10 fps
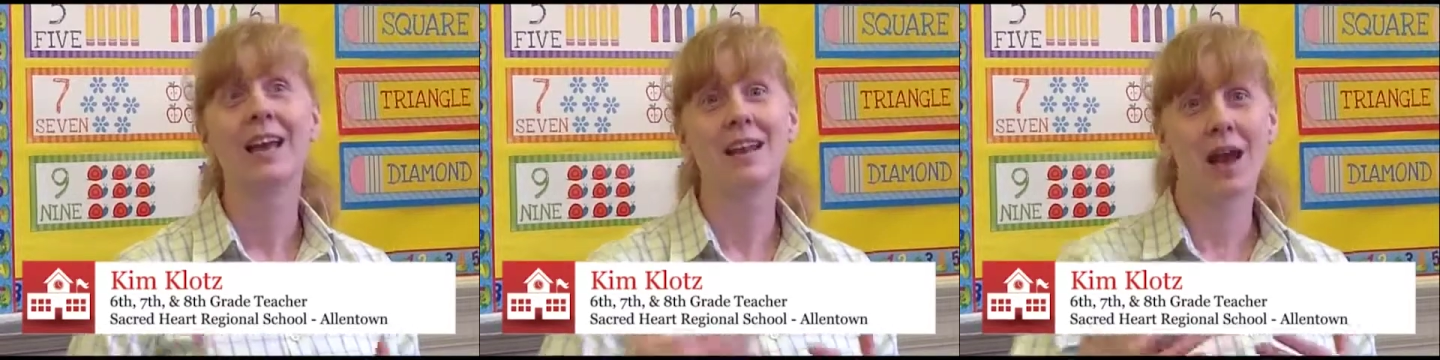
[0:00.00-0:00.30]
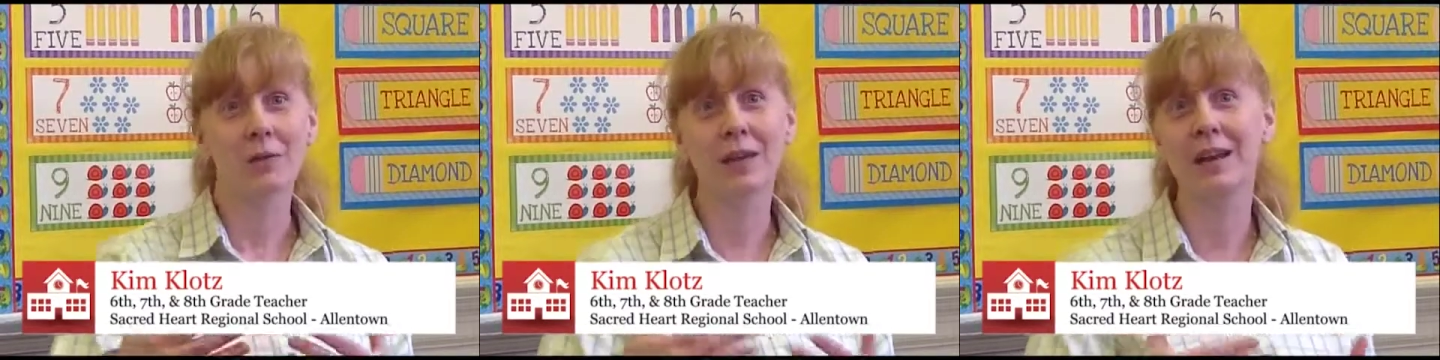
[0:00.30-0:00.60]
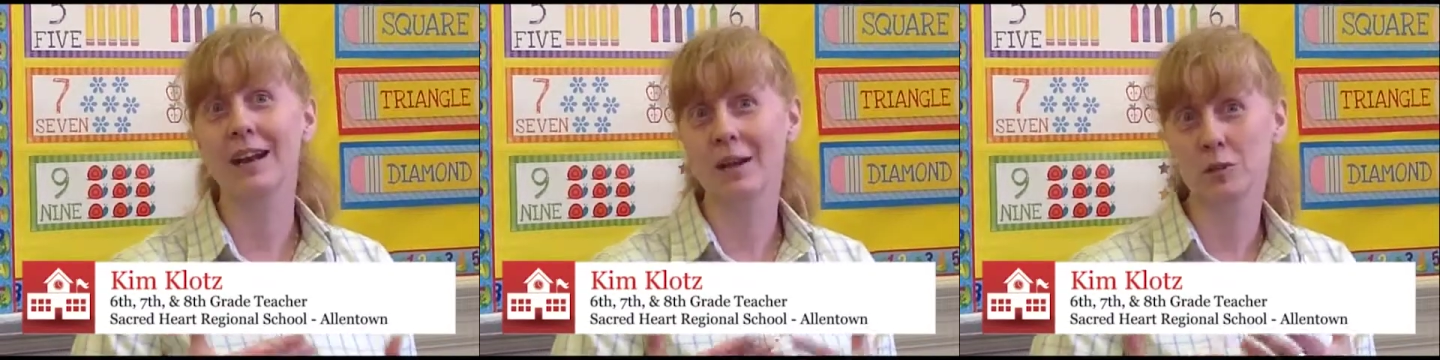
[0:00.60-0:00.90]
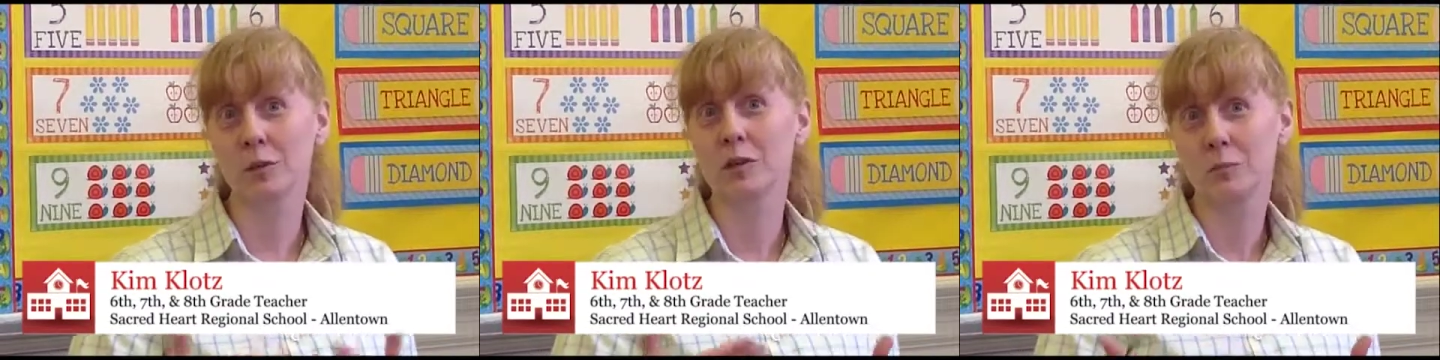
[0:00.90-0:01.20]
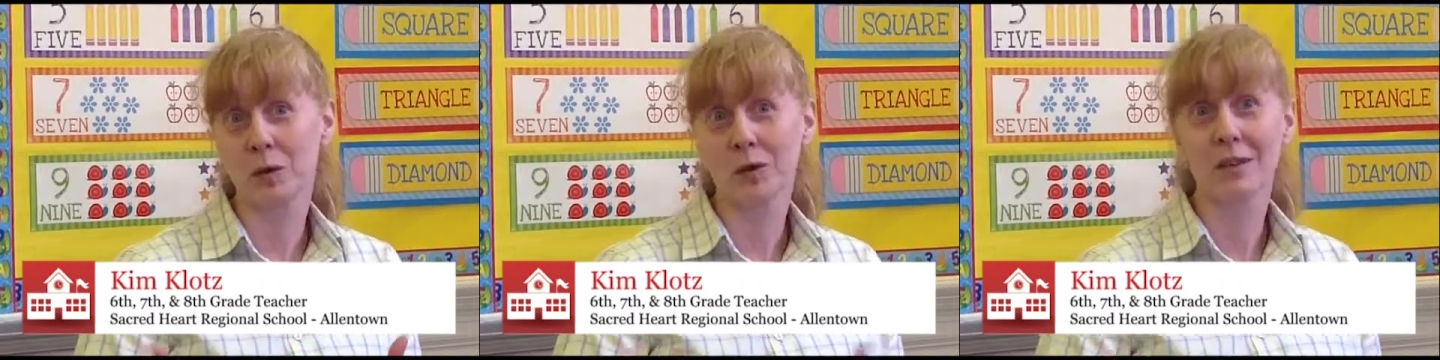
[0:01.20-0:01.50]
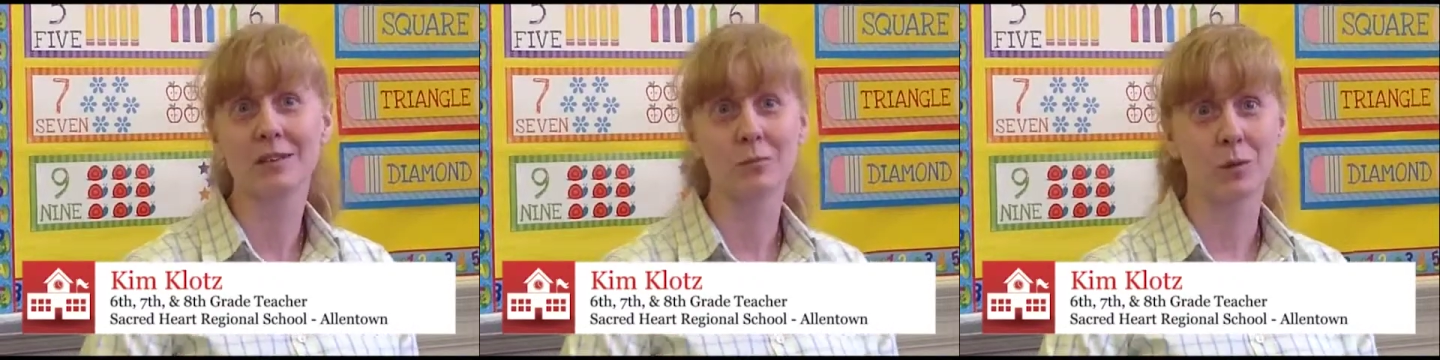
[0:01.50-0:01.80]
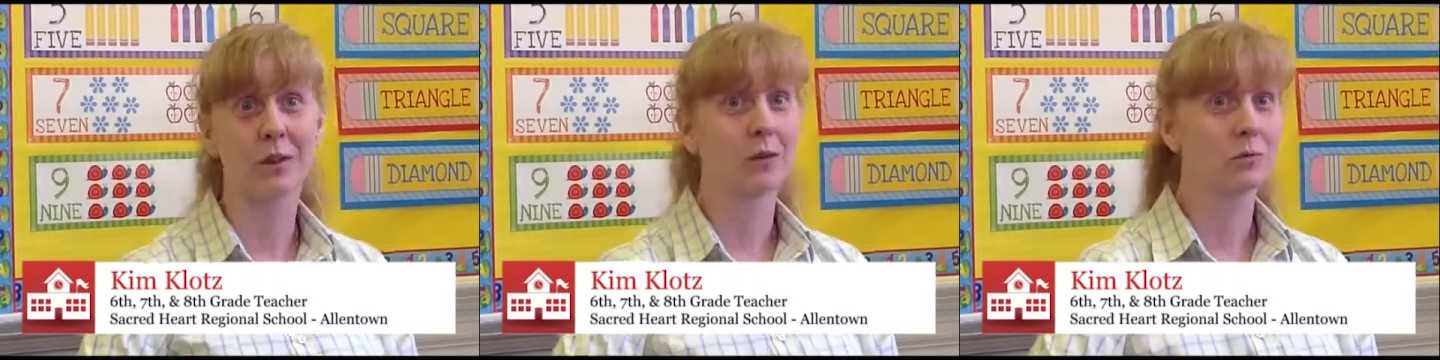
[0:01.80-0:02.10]
now they get an actual experience
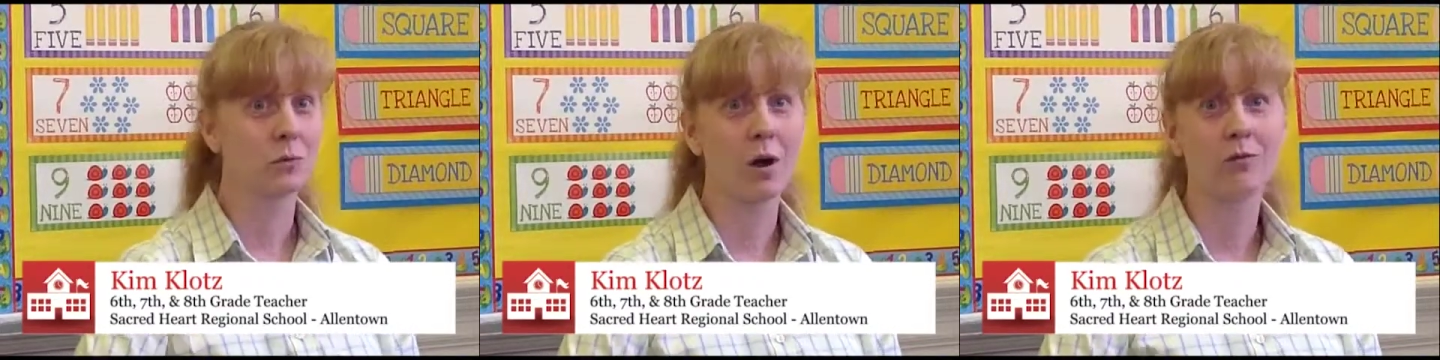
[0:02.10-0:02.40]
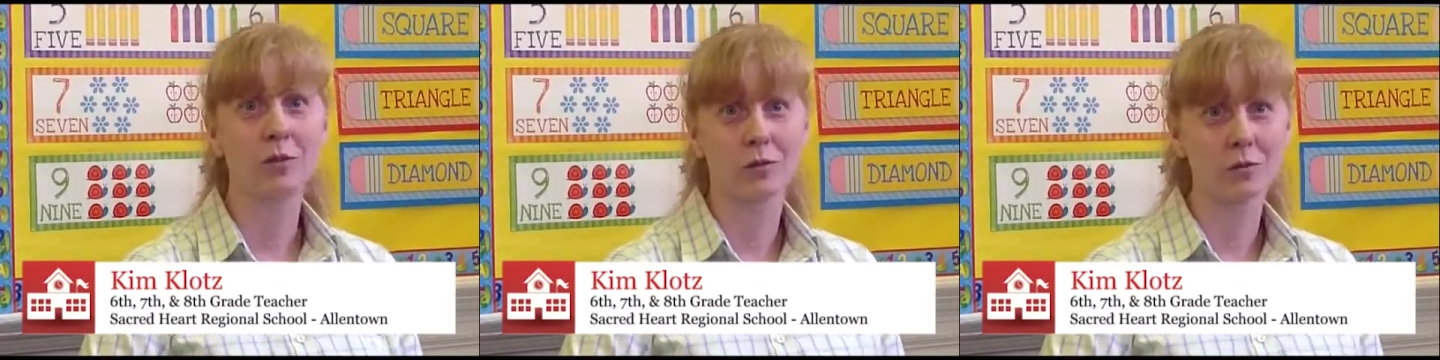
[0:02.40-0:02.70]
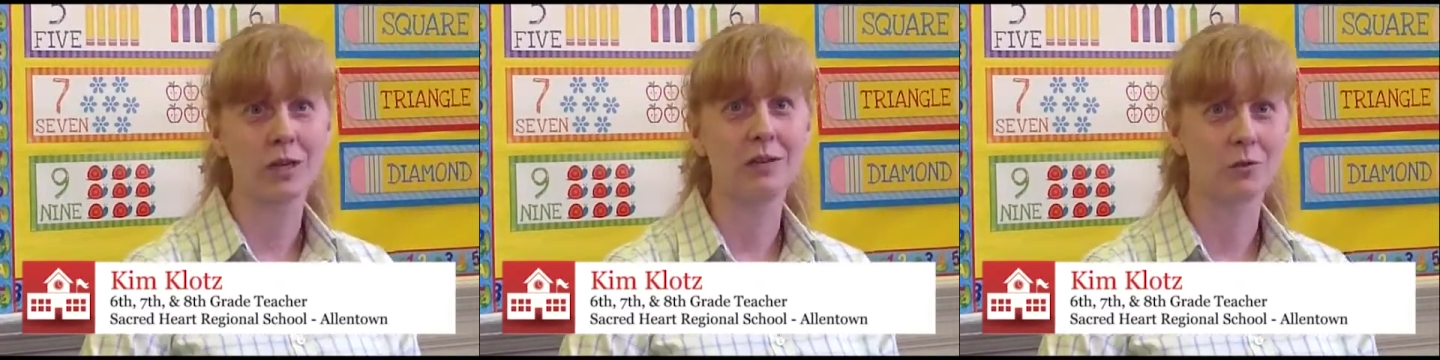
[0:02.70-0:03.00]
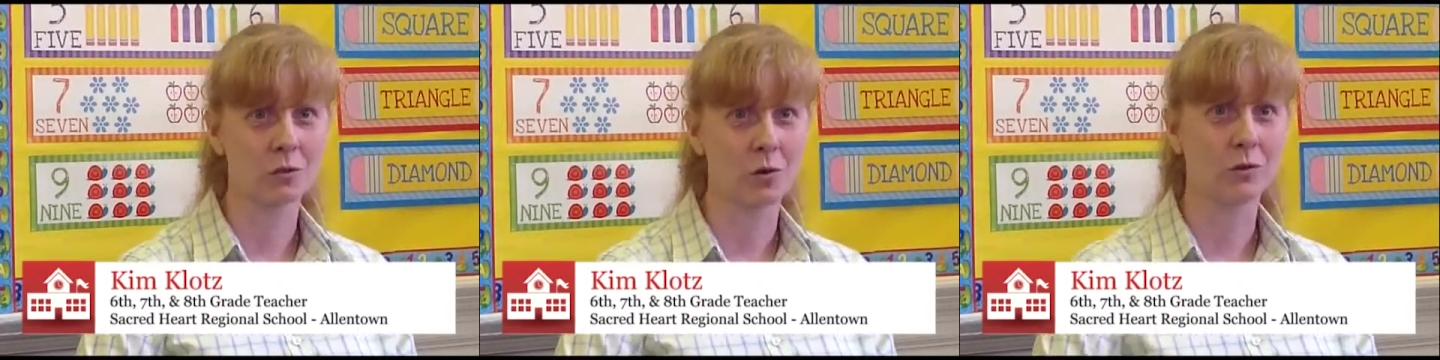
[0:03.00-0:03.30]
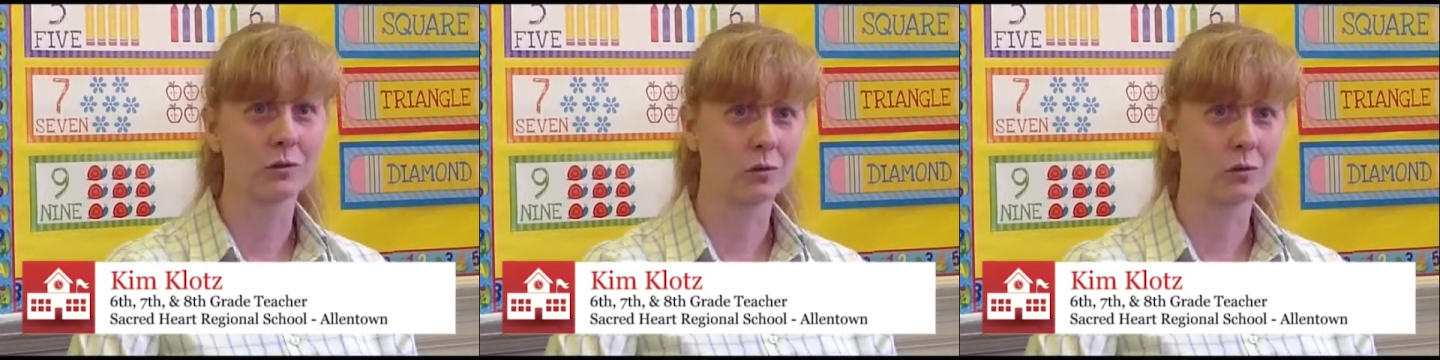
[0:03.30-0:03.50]
when they're 12 and 13 years old,